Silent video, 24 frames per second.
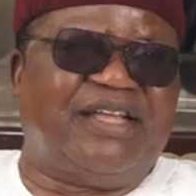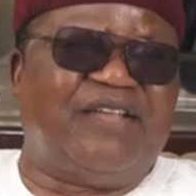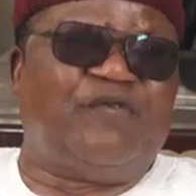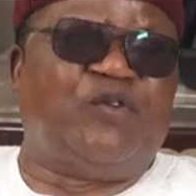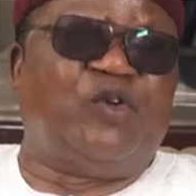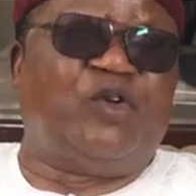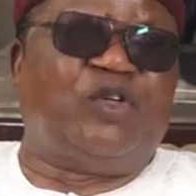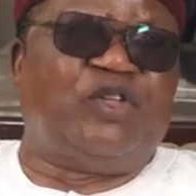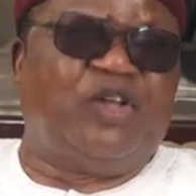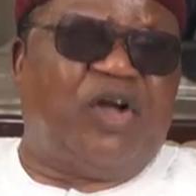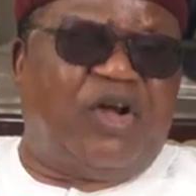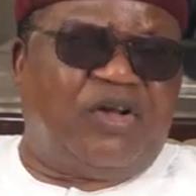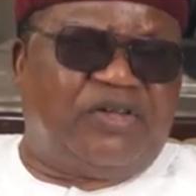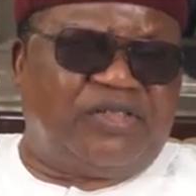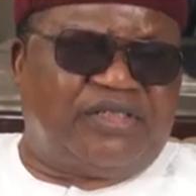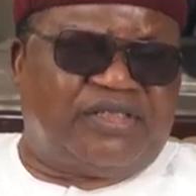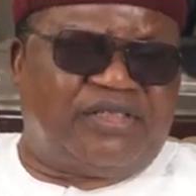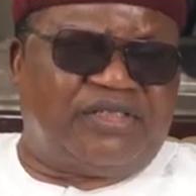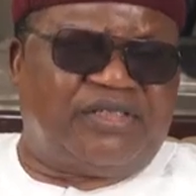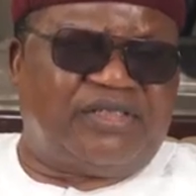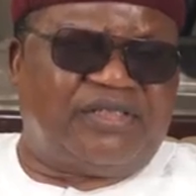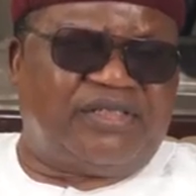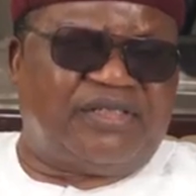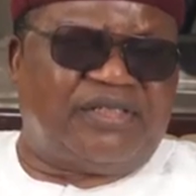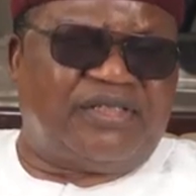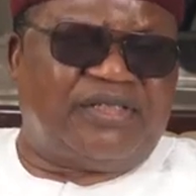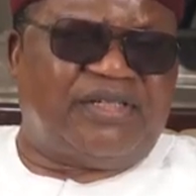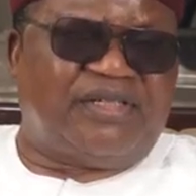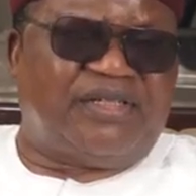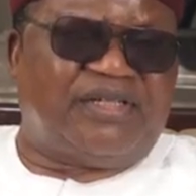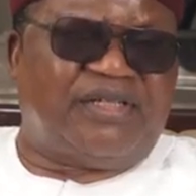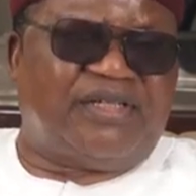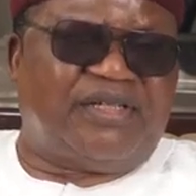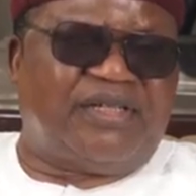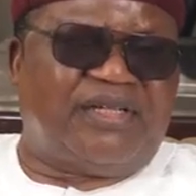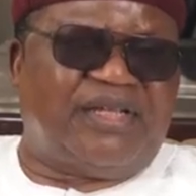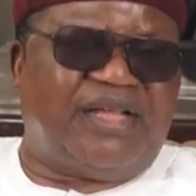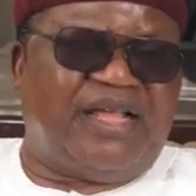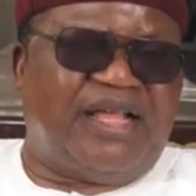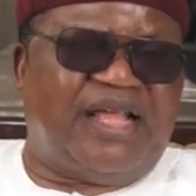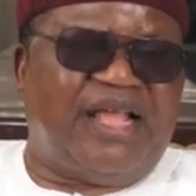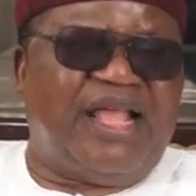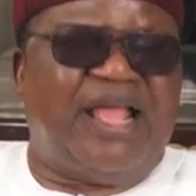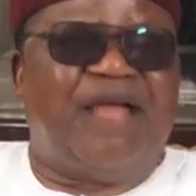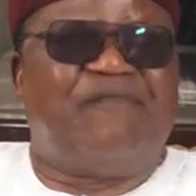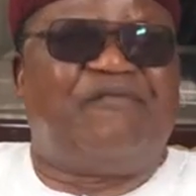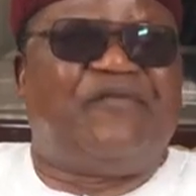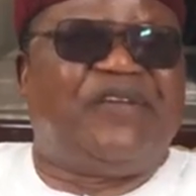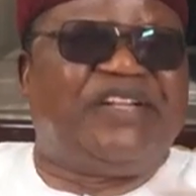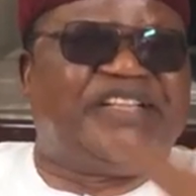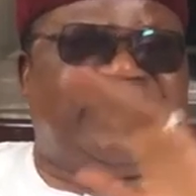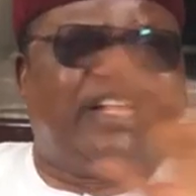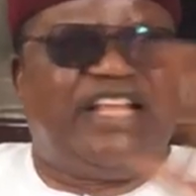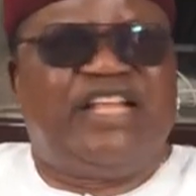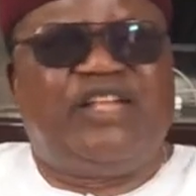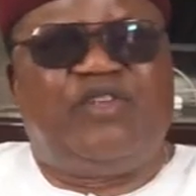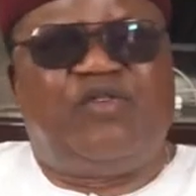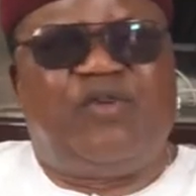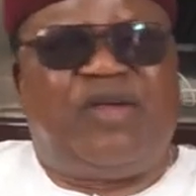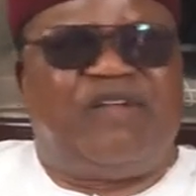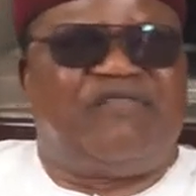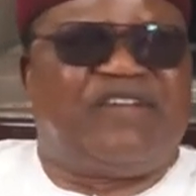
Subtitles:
if you don't, everything